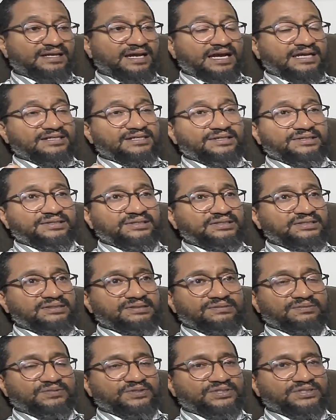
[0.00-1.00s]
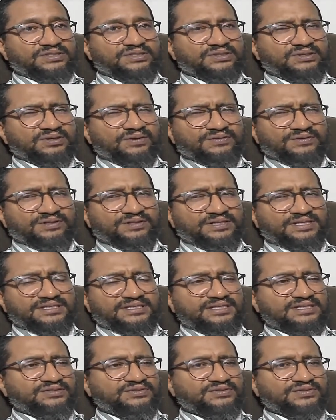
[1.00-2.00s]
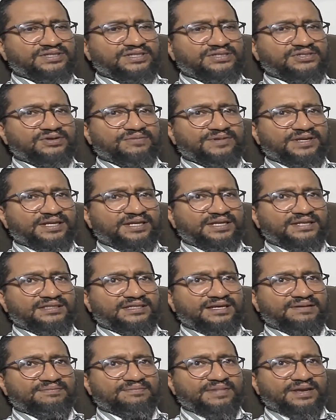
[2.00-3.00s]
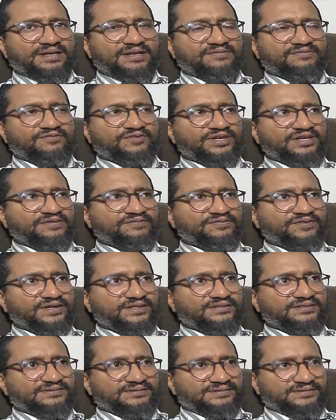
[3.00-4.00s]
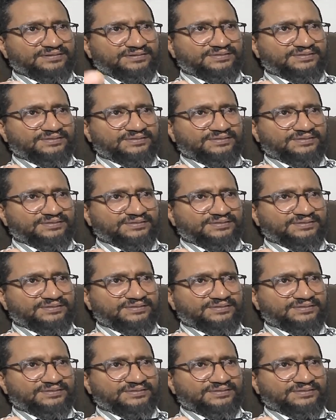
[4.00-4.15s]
I was listening to this comedian that made it really fun